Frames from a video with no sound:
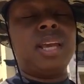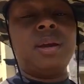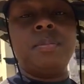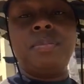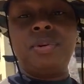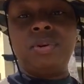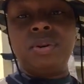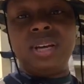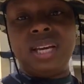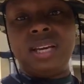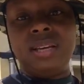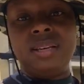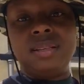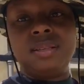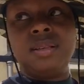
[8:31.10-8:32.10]

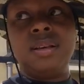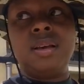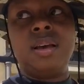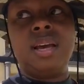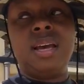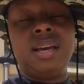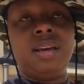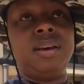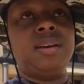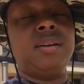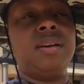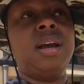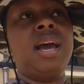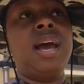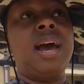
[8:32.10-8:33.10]
employees
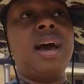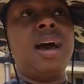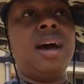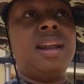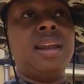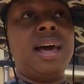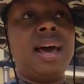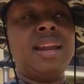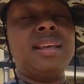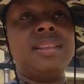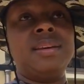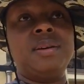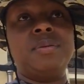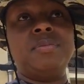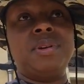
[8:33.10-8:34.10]
here. A lot
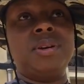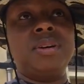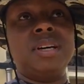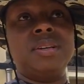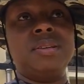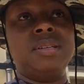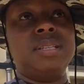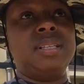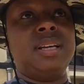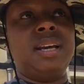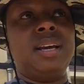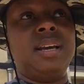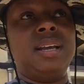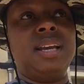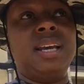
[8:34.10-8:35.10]
of them don't
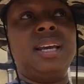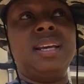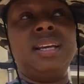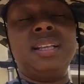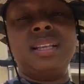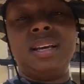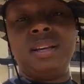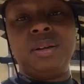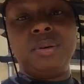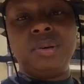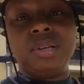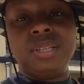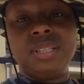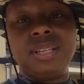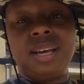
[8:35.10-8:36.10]
understand anything that
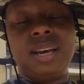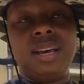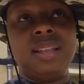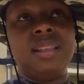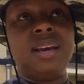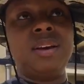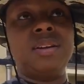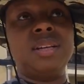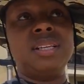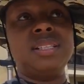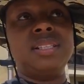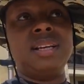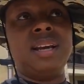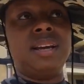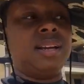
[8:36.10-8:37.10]
we're saying. They only
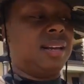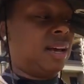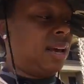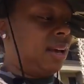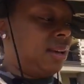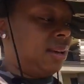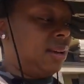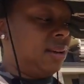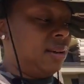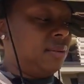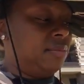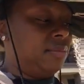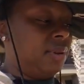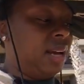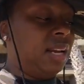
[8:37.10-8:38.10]
stand like
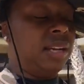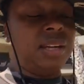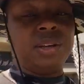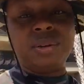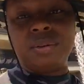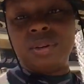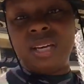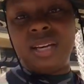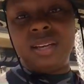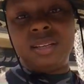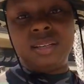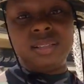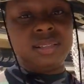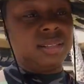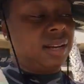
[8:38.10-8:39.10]
a little
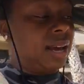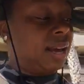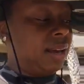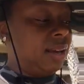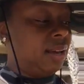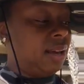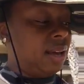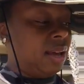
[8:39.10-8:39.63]
English, like